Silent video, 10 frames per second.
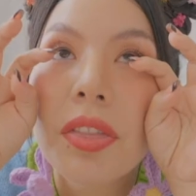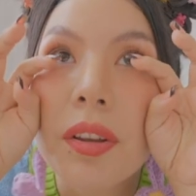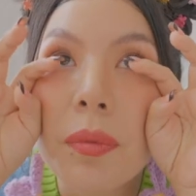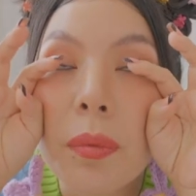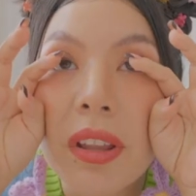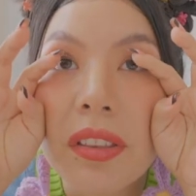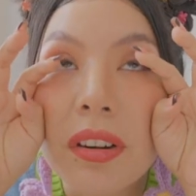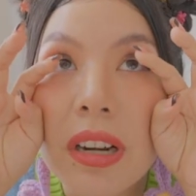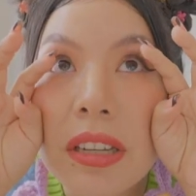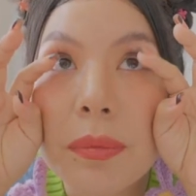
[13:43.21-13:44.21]
The
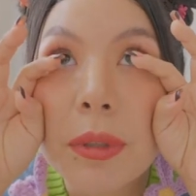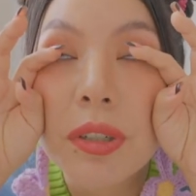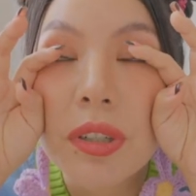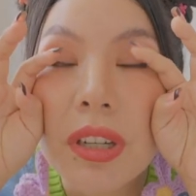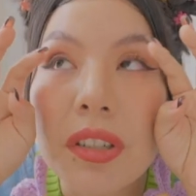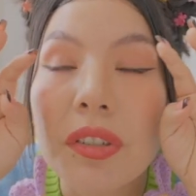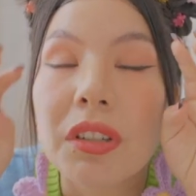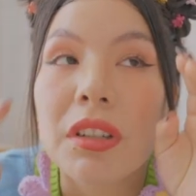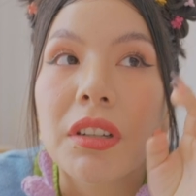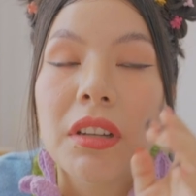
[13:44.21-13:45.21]
weather has been
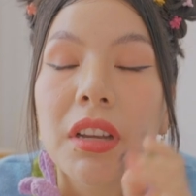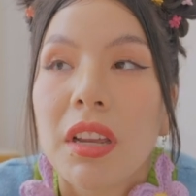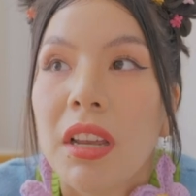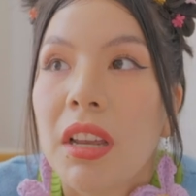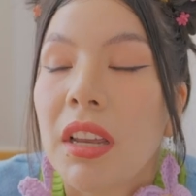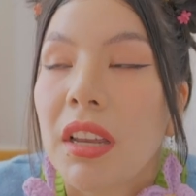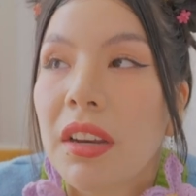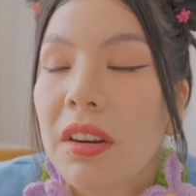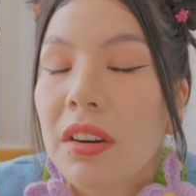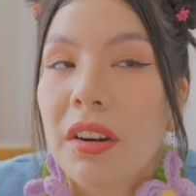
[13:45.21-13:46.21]
changing
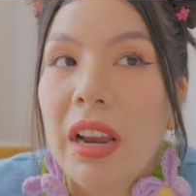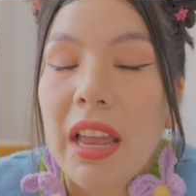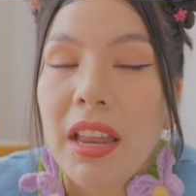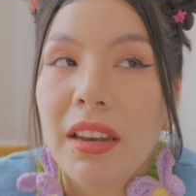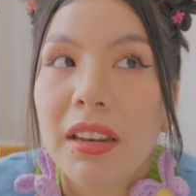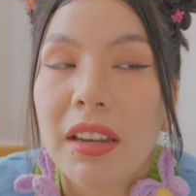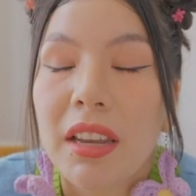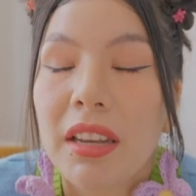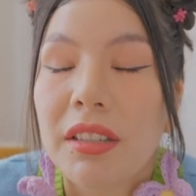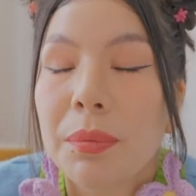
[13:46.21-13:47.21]
here and
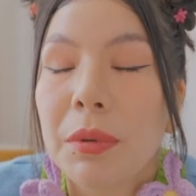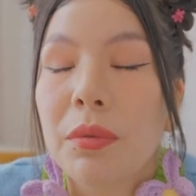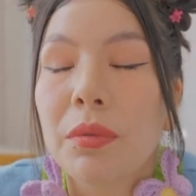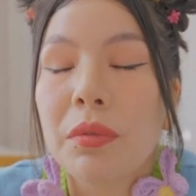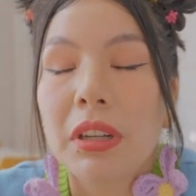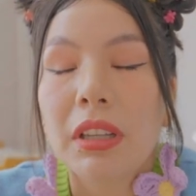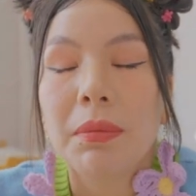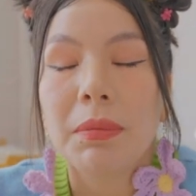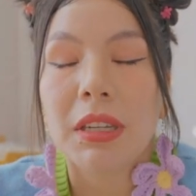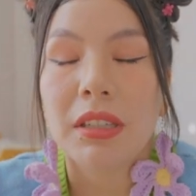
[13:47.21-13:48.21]
it's been really
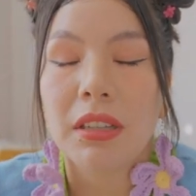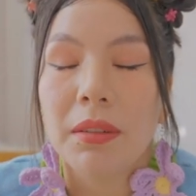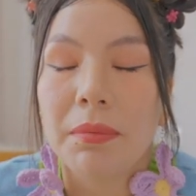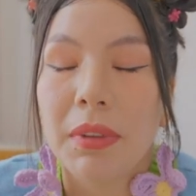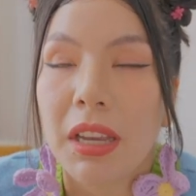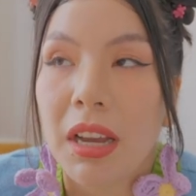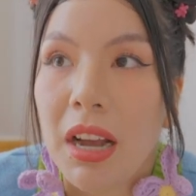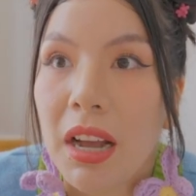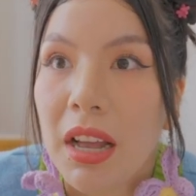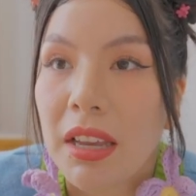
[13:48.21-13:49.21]
messing up my
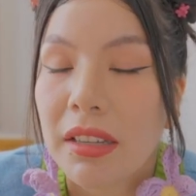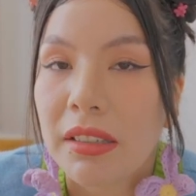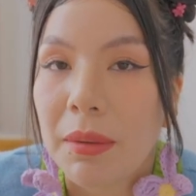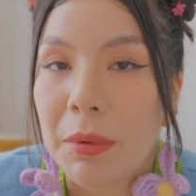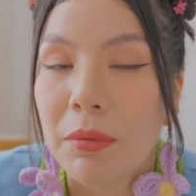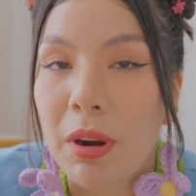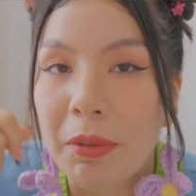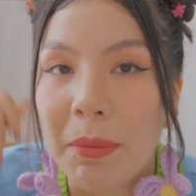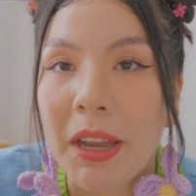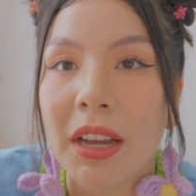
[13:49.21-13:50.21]
eyes. I've been
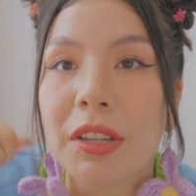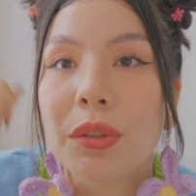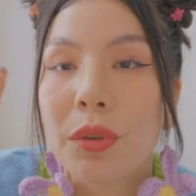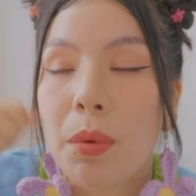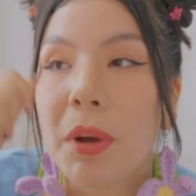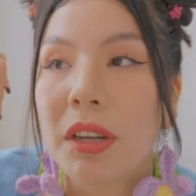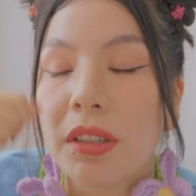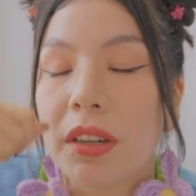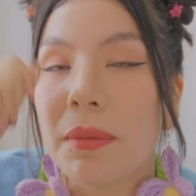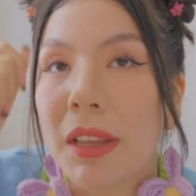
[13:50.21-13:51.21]
rubbing my eyes so much
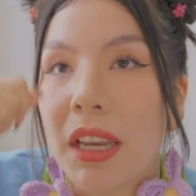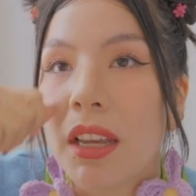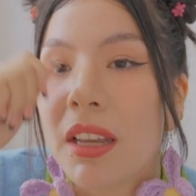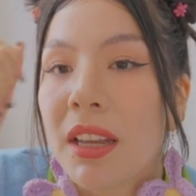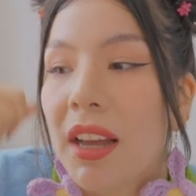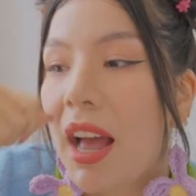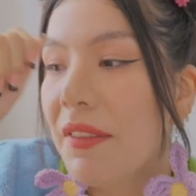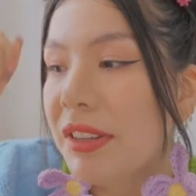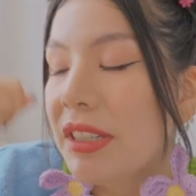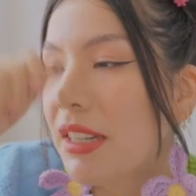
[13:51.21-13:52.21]
and I'm like, I
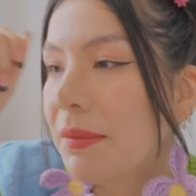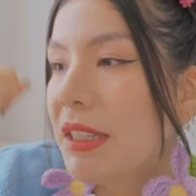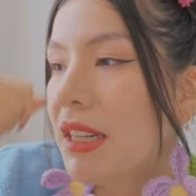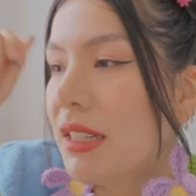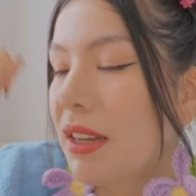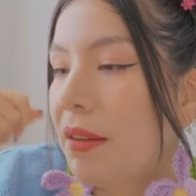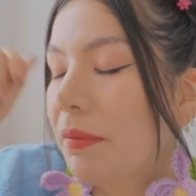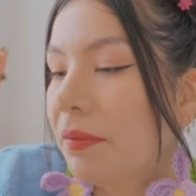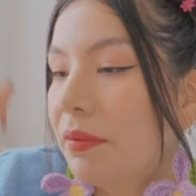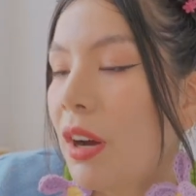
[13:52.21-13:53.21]
have astigmatism
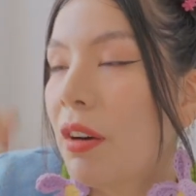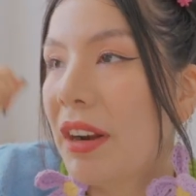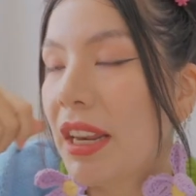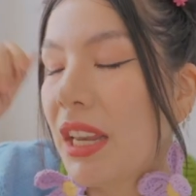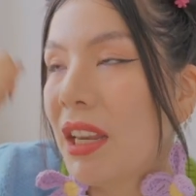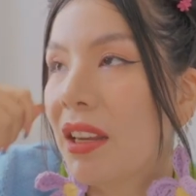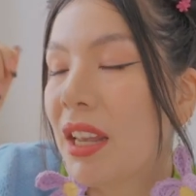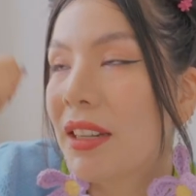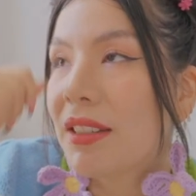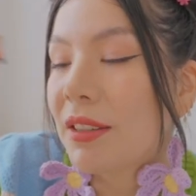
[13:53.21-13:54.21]
already
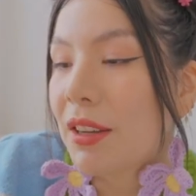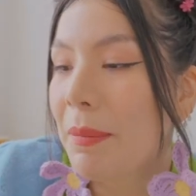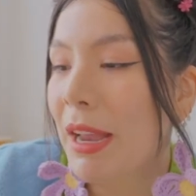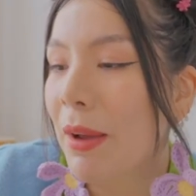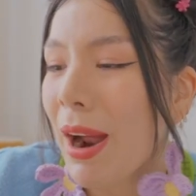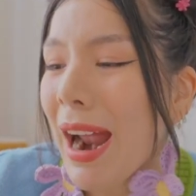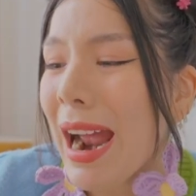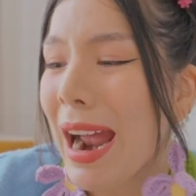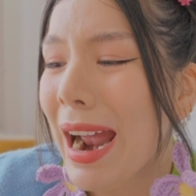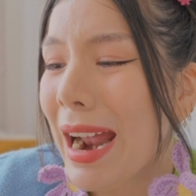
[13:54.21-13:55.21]
and this is gonna make it
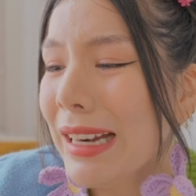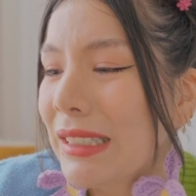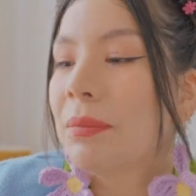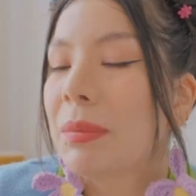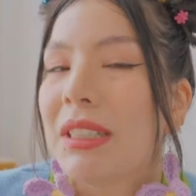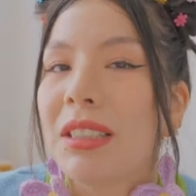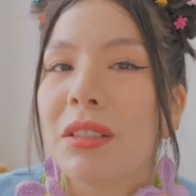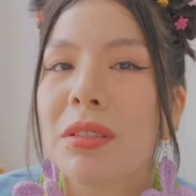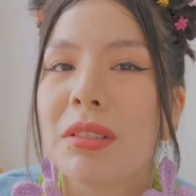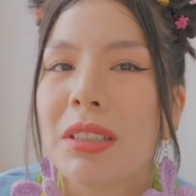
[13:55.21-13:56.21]
worse, but I
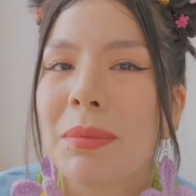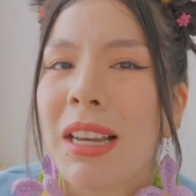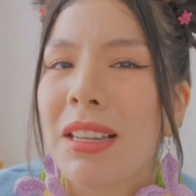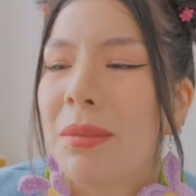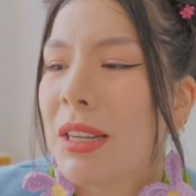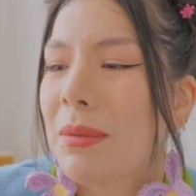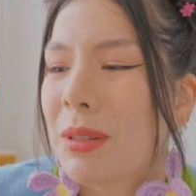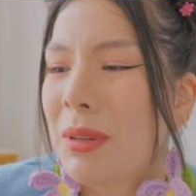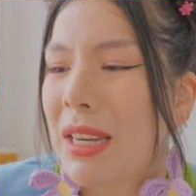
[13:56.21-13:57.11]
still do it because my eyes become so